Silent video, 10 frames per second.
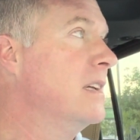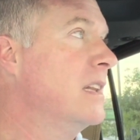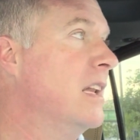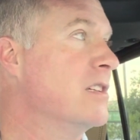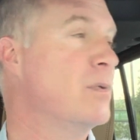
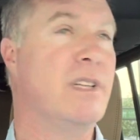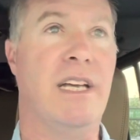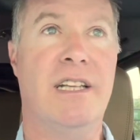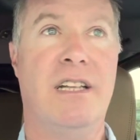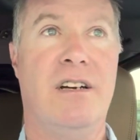lunch with the
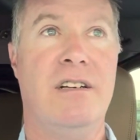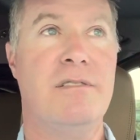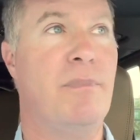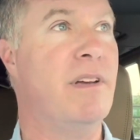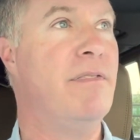in-laws,
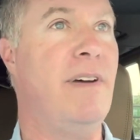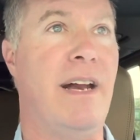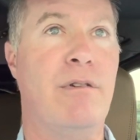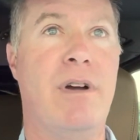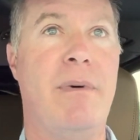big
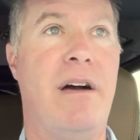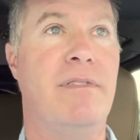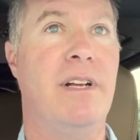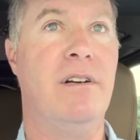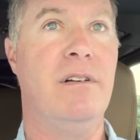fatty ribeye
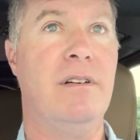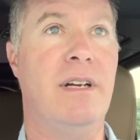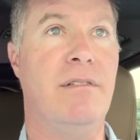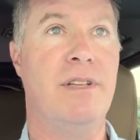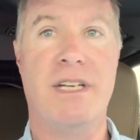for dinner, and
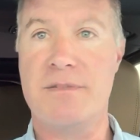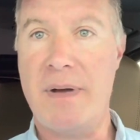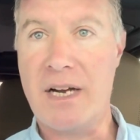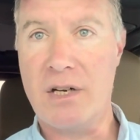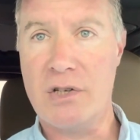everything's
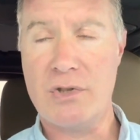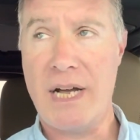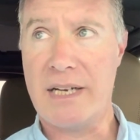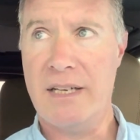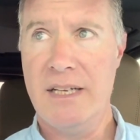back on
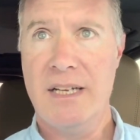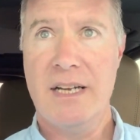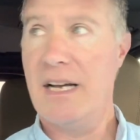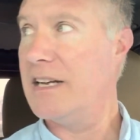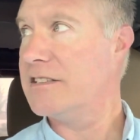track.
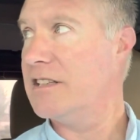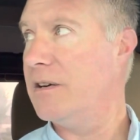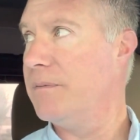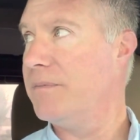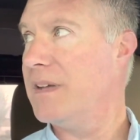Uh,
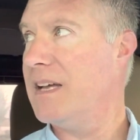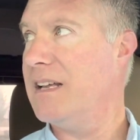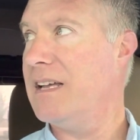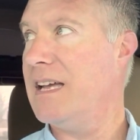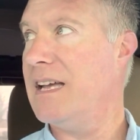so, uh,
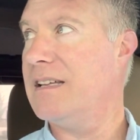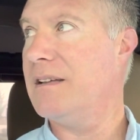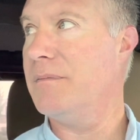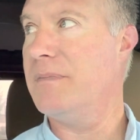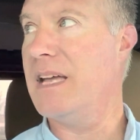
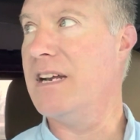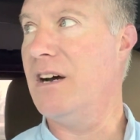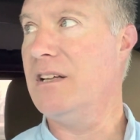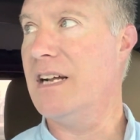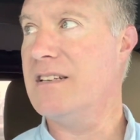in
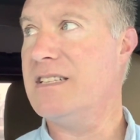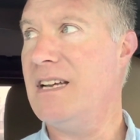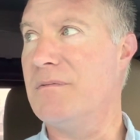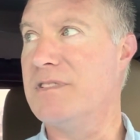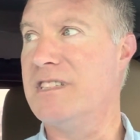all honesty,
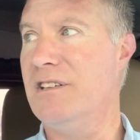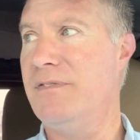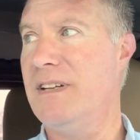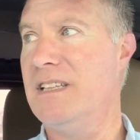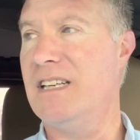I'm still
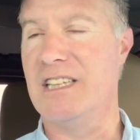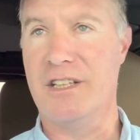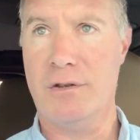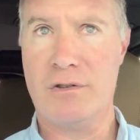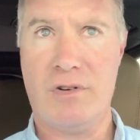feeling a
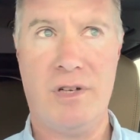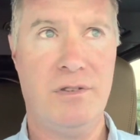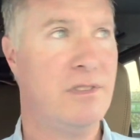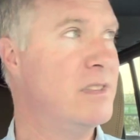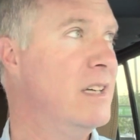little
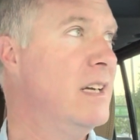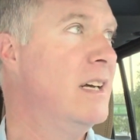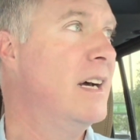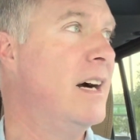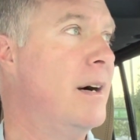gross.
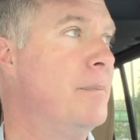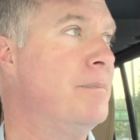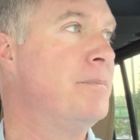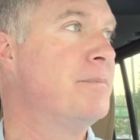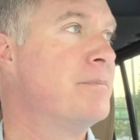Um,